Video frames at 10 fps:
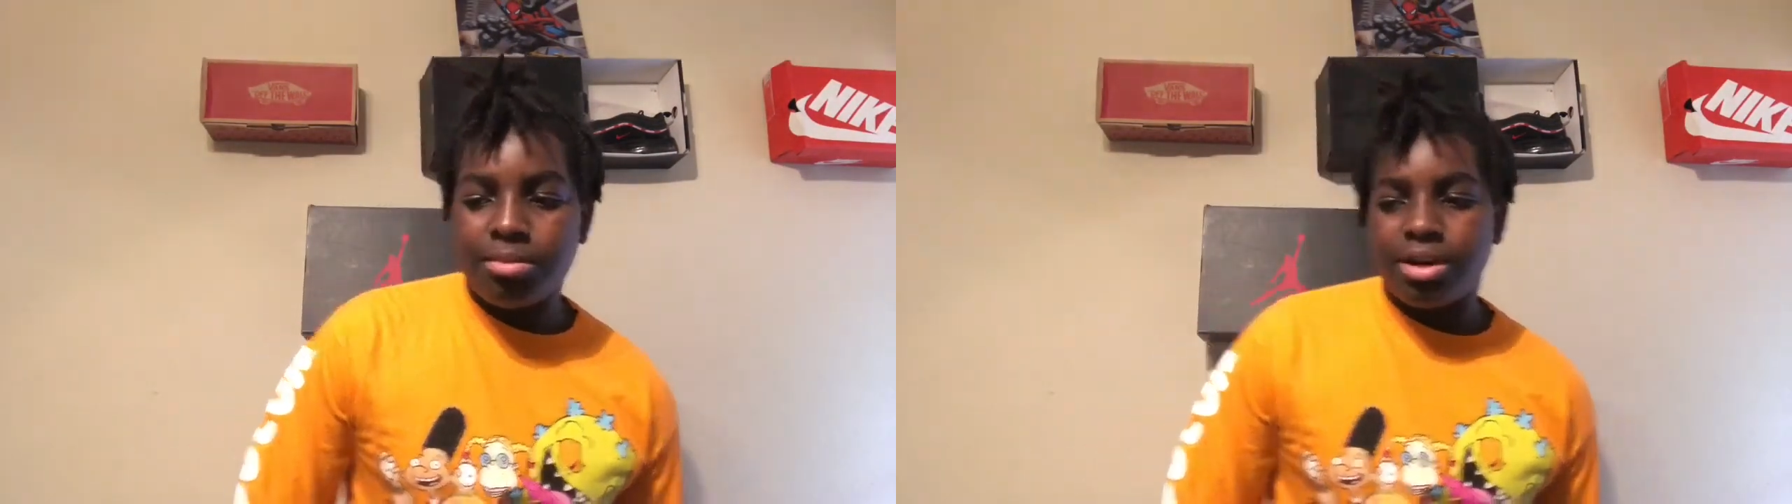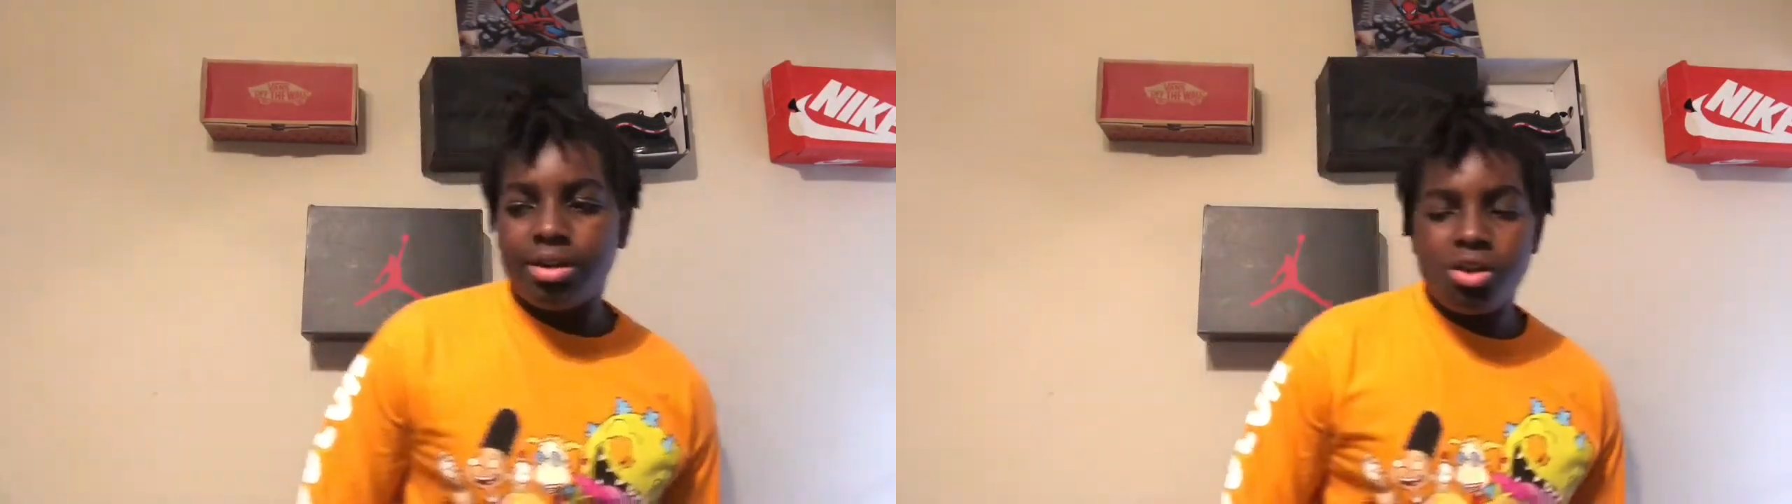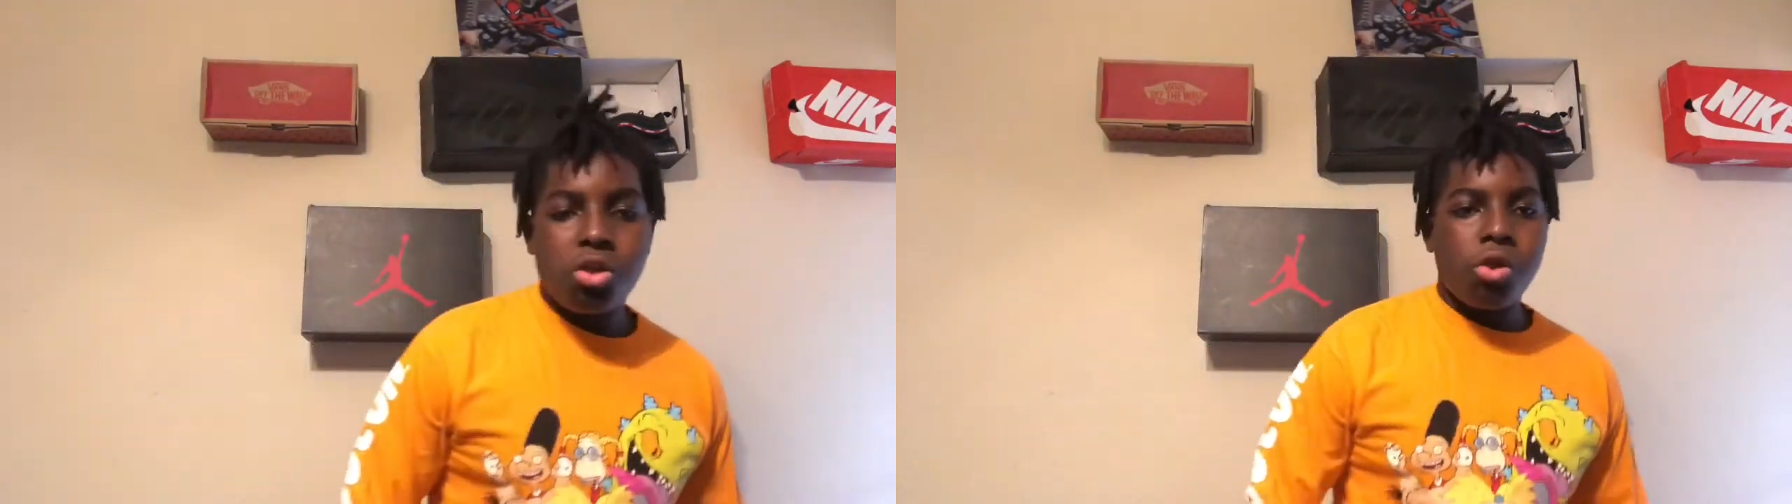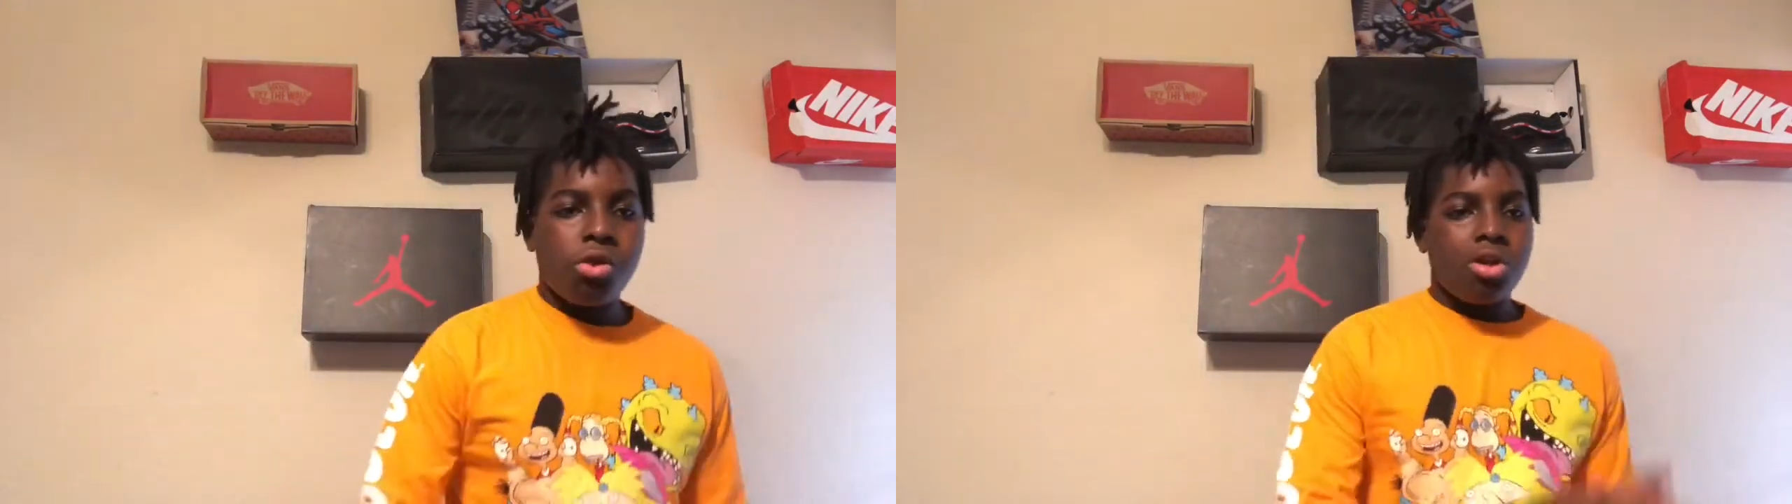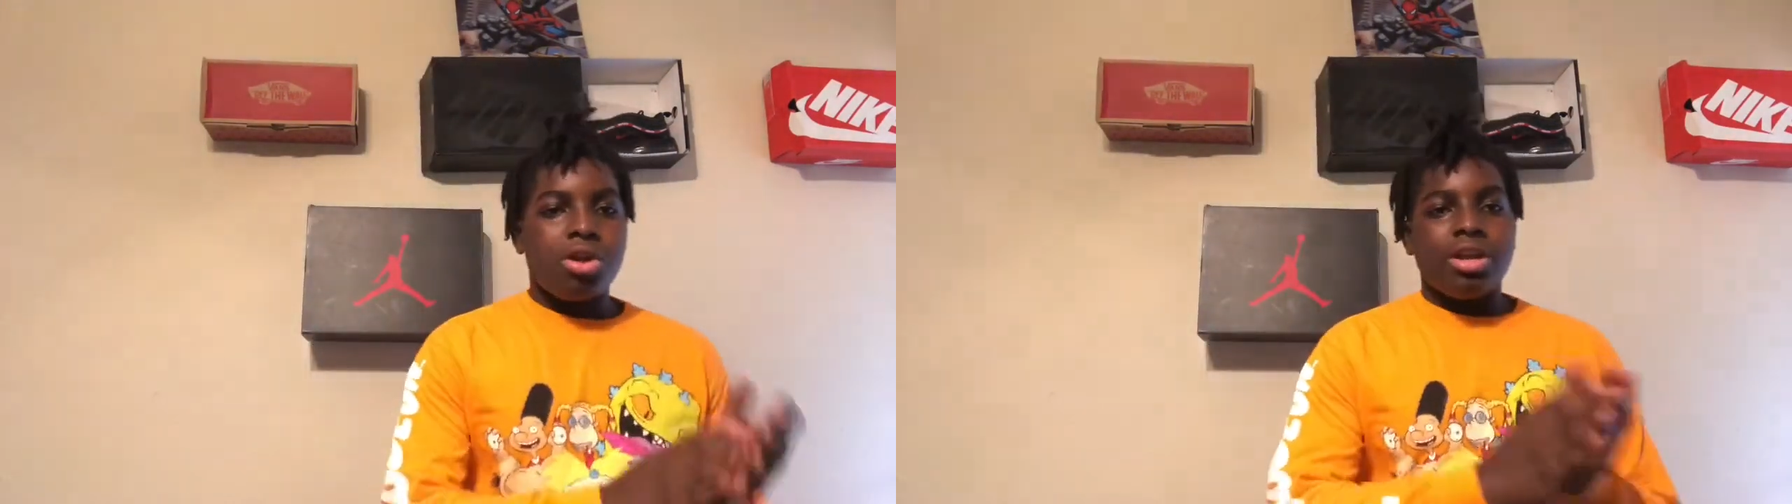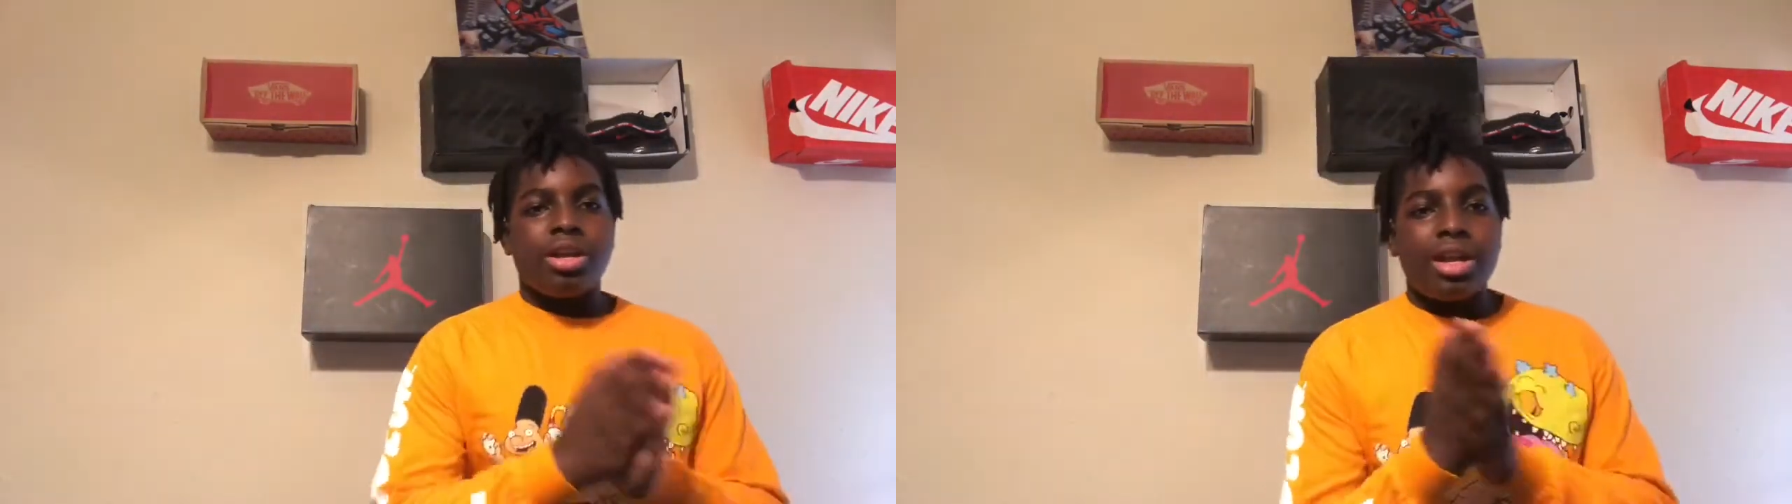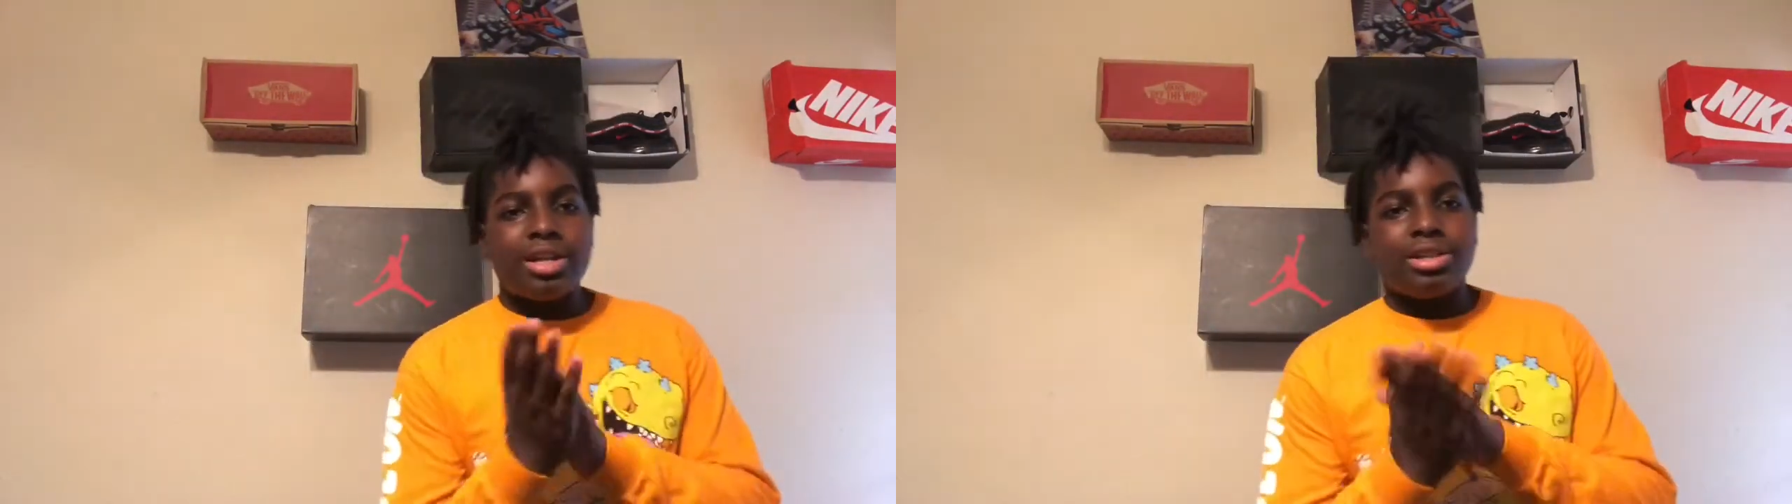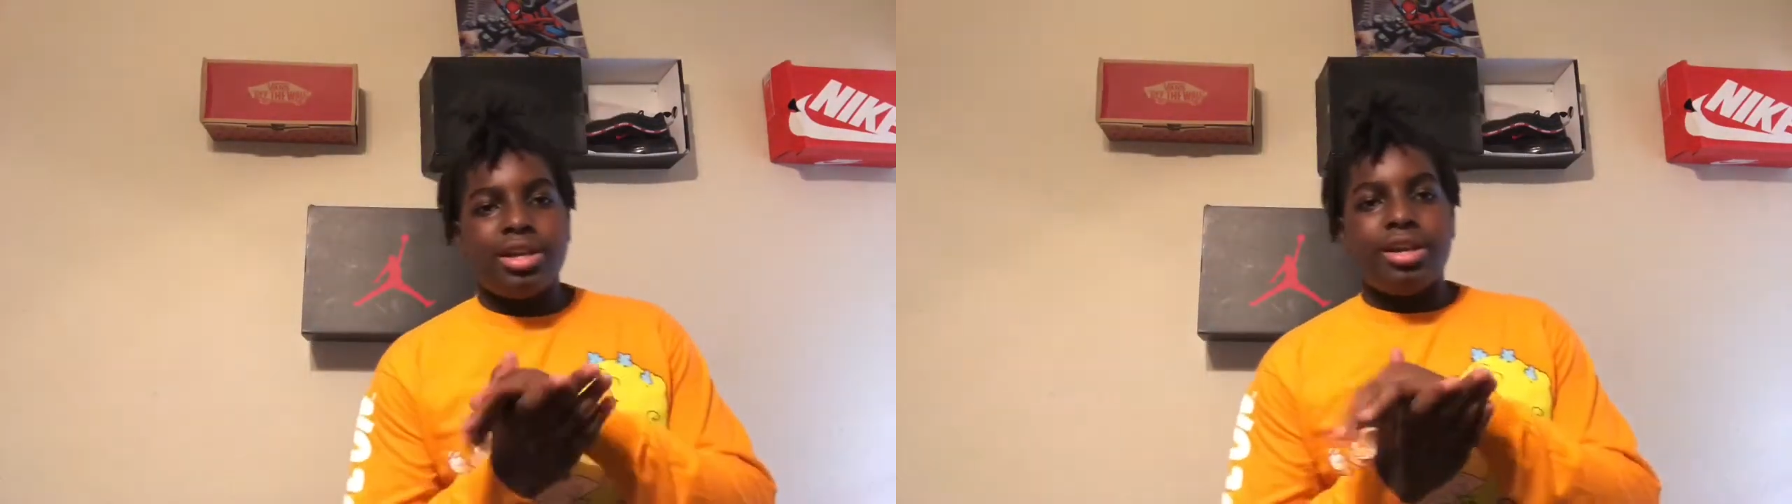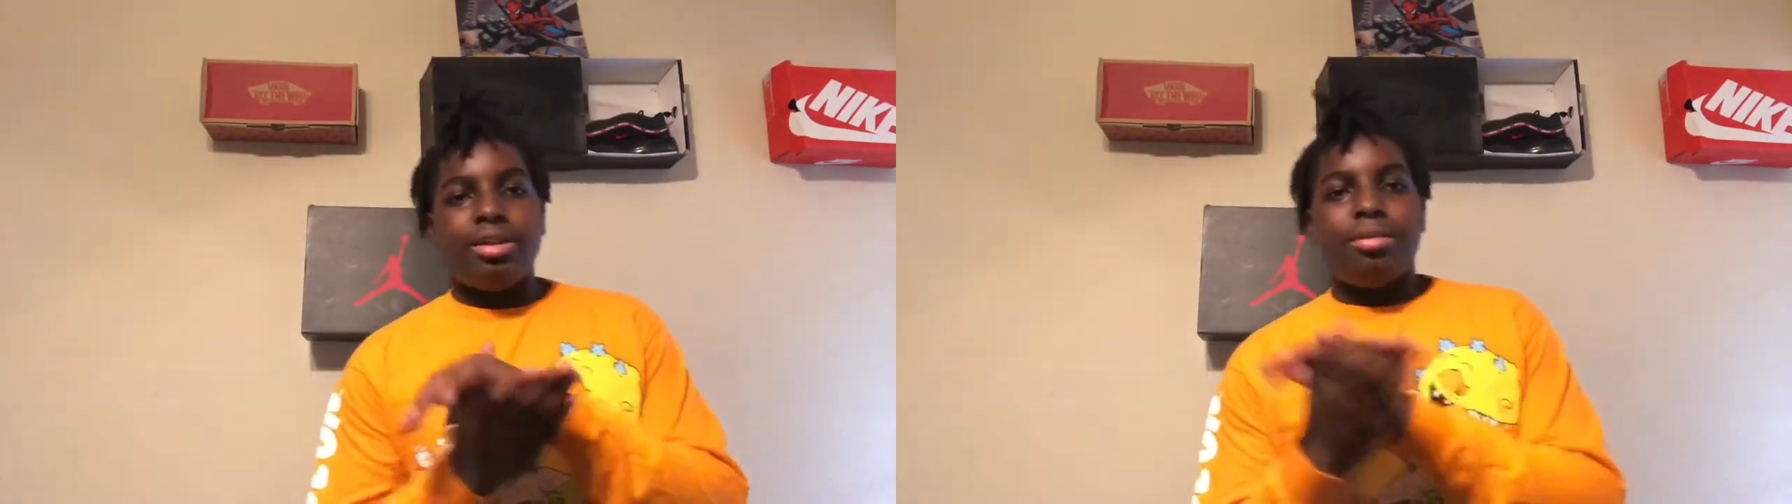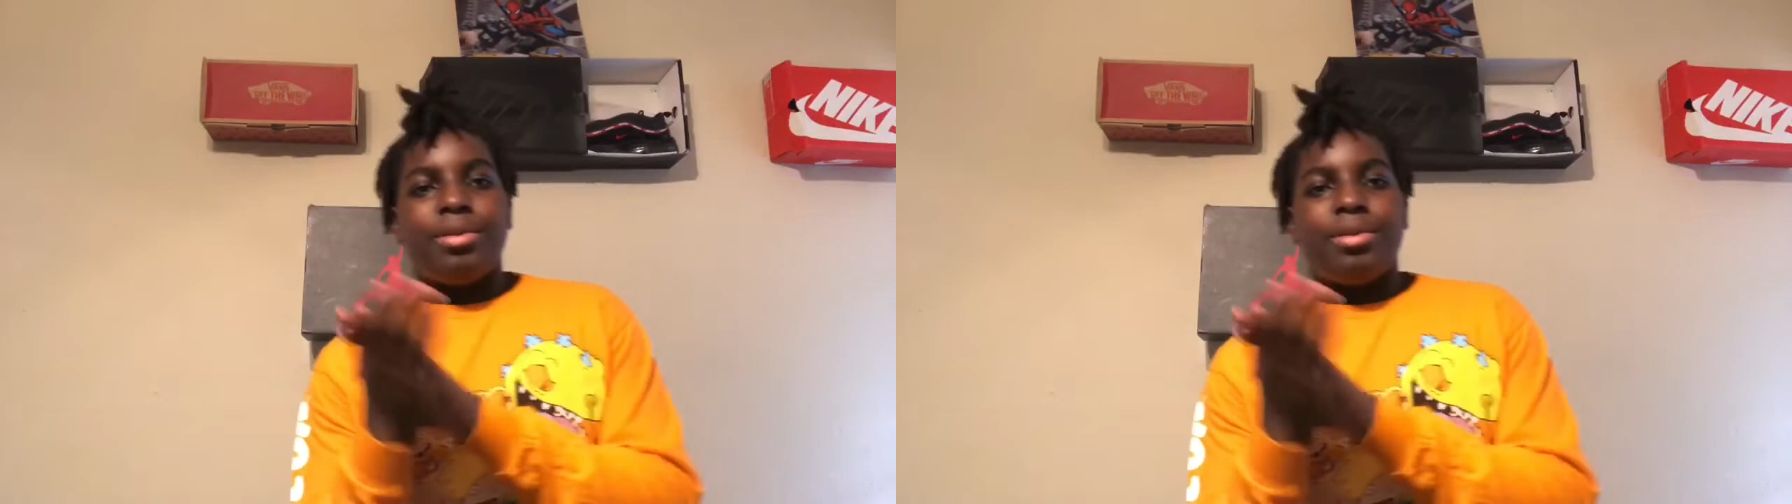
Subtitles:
but yeah, that's it.